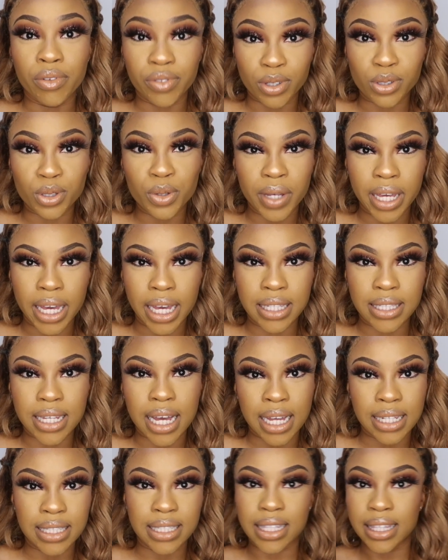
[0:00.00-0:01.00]
with the suitcase,
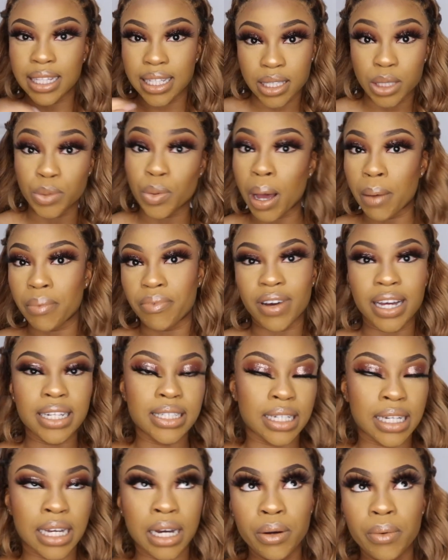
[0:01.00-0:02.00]
and this is what I'm
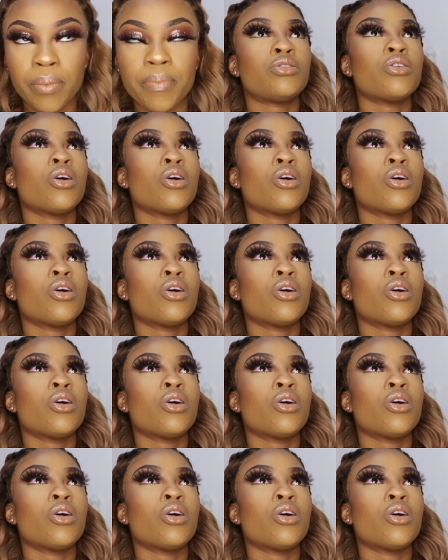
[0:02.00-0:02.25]
finding out.